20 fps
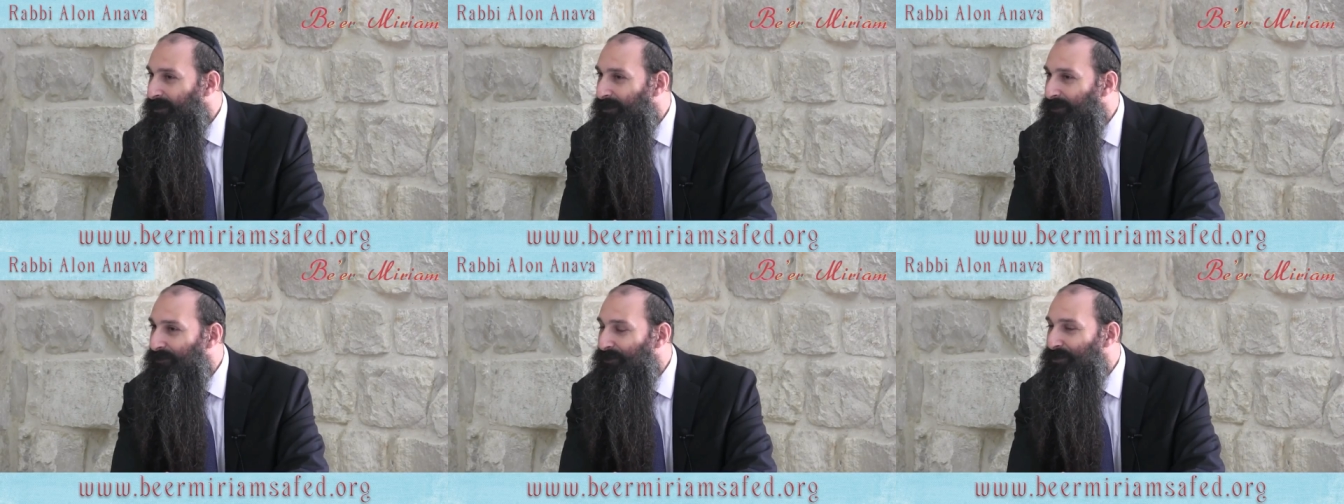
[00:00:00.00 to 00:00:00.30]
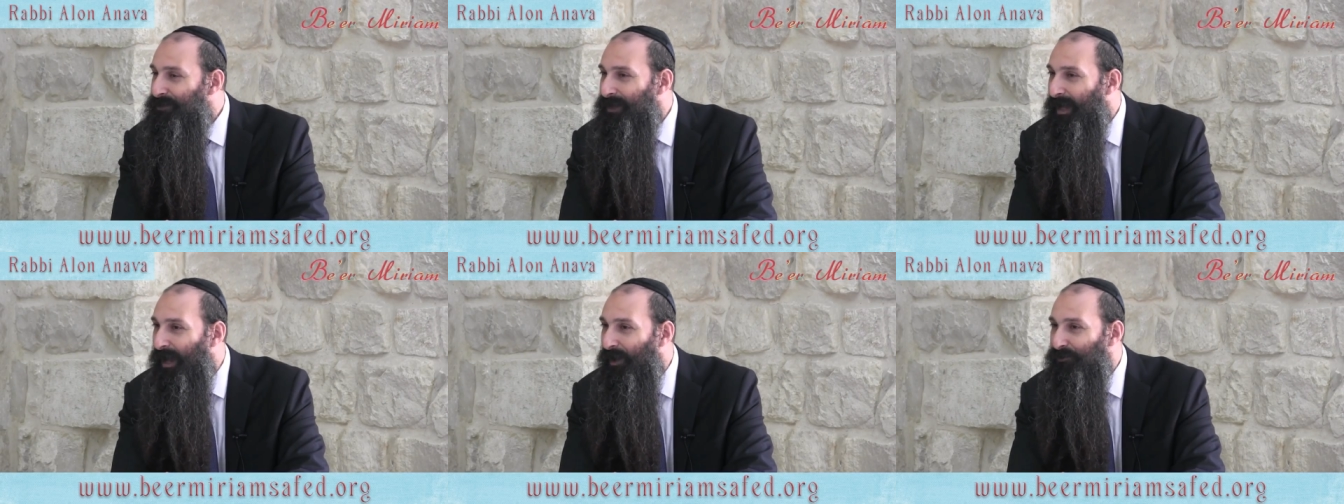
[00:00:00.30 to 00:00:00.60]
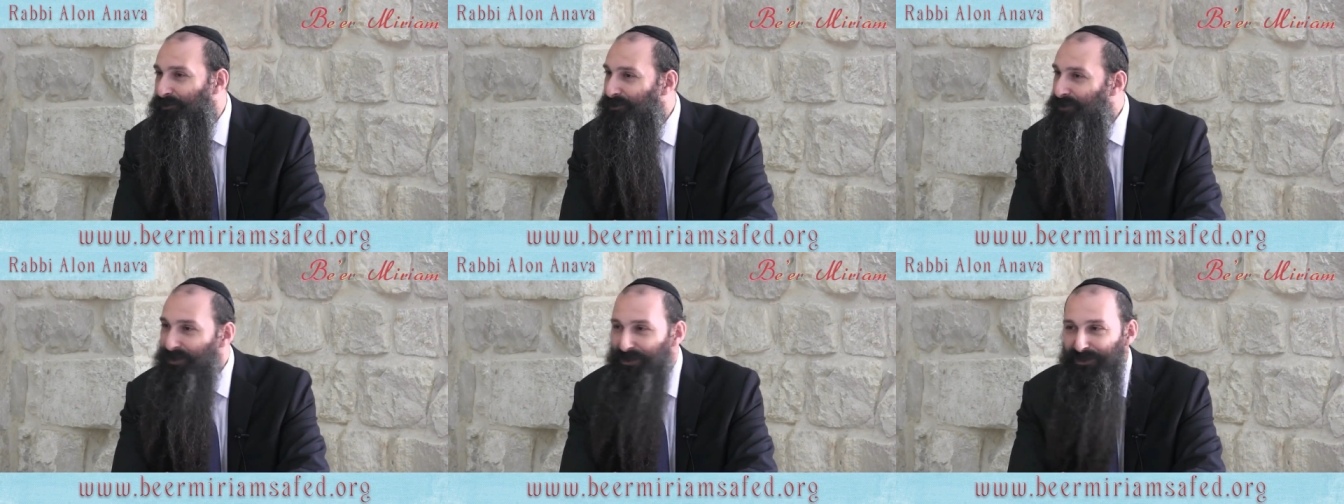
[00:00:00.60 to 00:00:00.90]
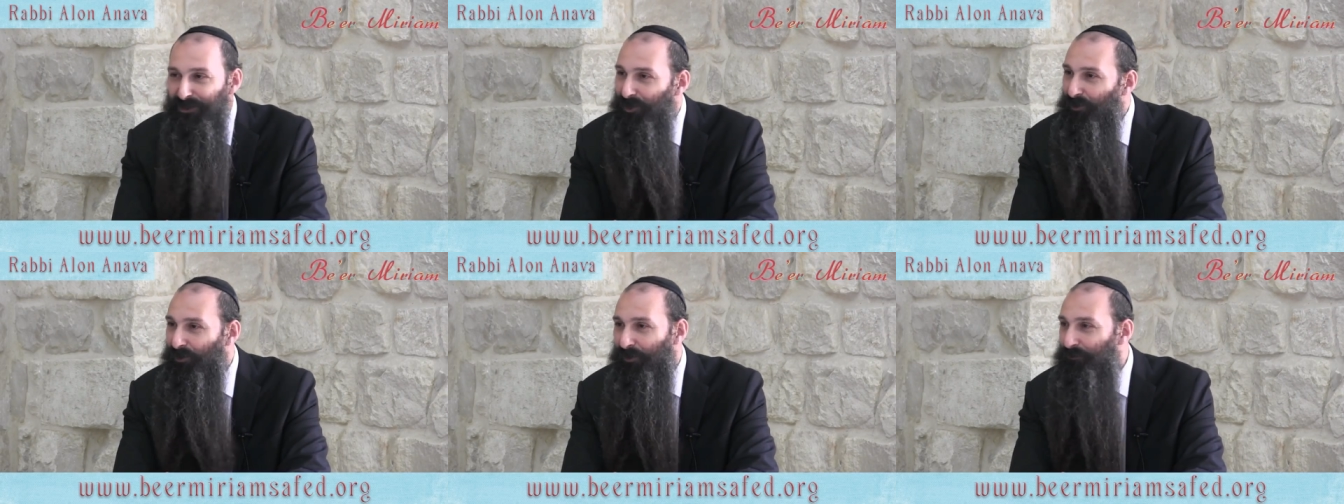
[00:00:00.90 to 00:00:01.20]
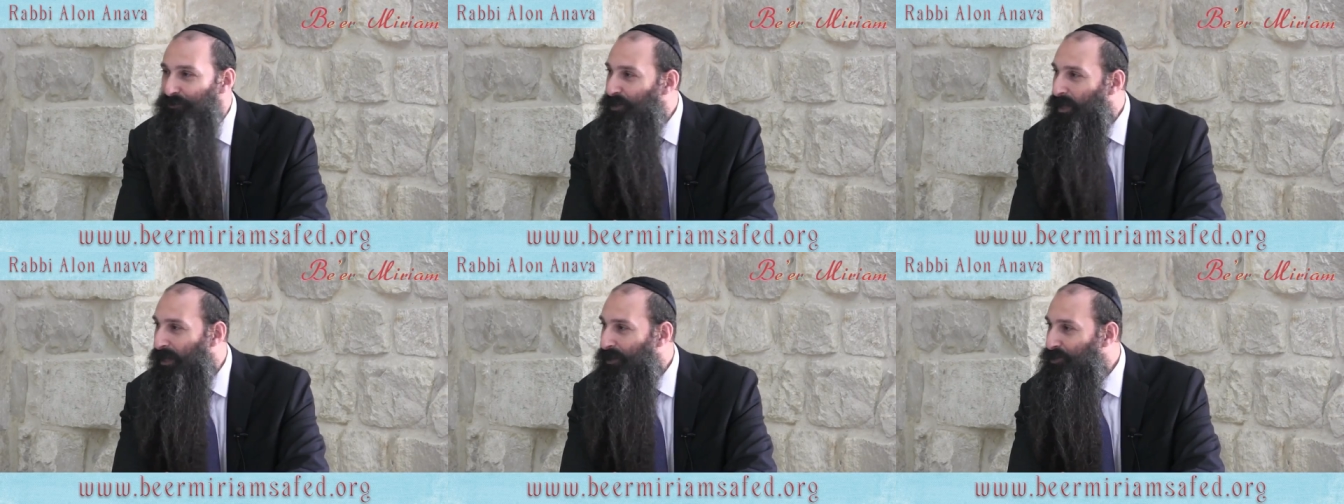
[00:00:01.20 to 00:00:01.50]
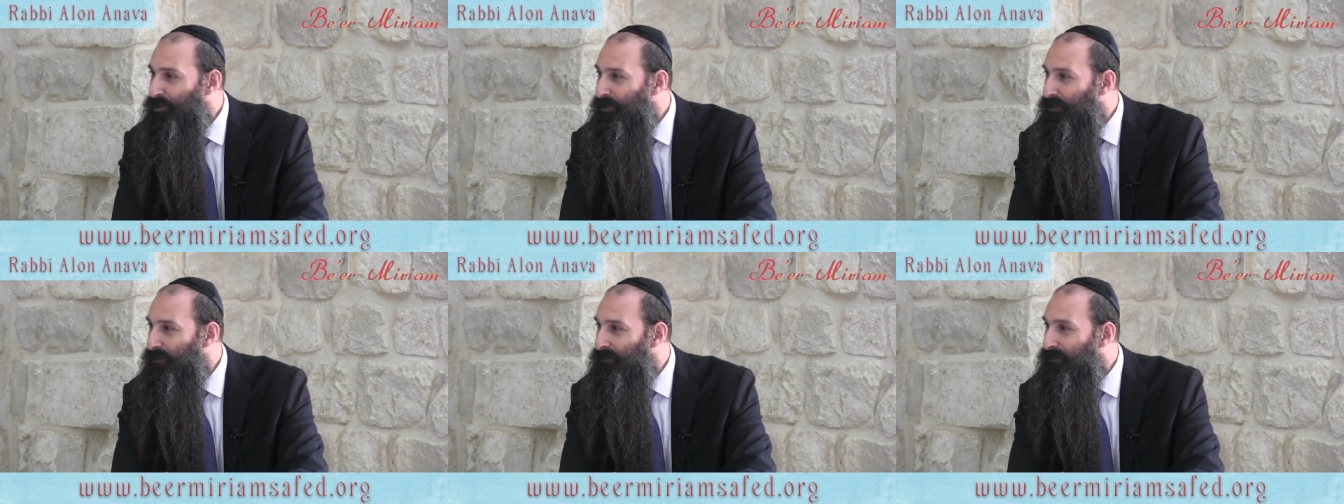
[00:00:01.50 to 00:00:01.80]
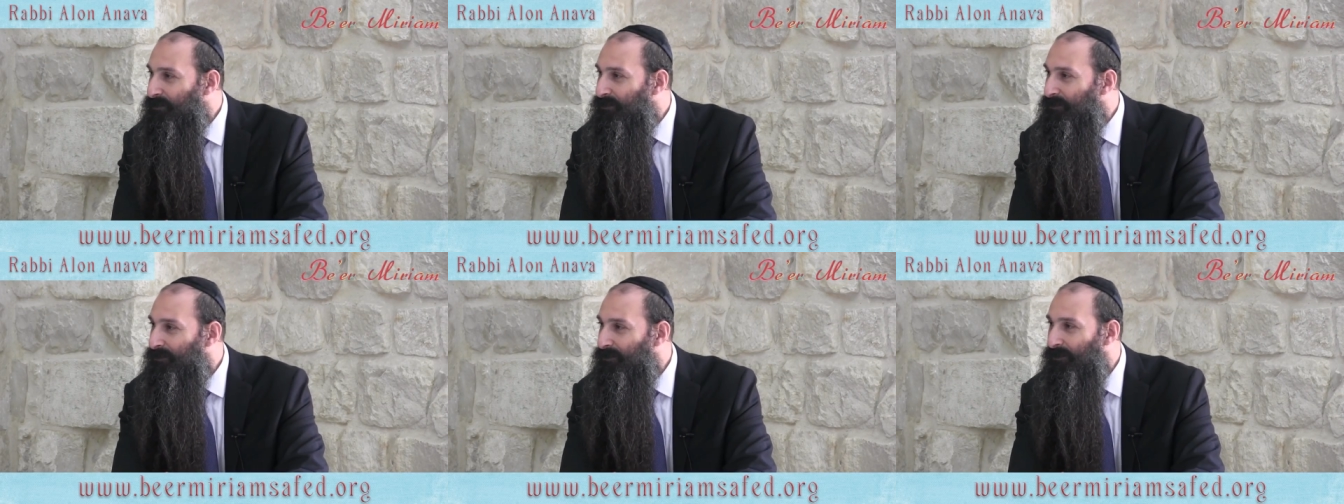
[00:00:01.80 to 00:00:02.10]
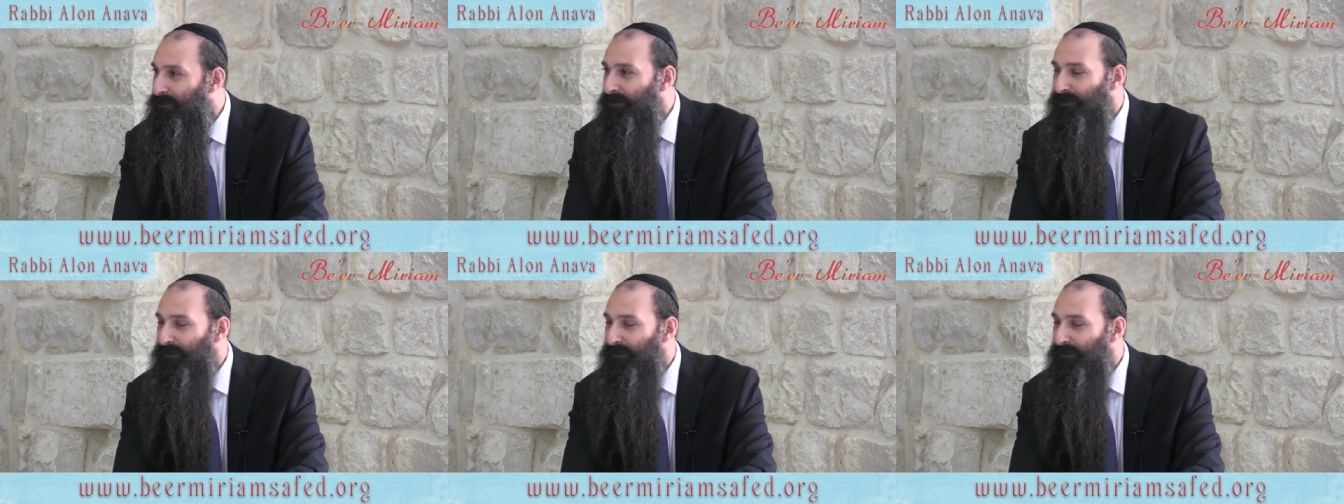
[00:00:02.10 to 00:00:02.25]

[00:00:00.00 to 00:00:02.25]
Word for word: In this house, there's no objections.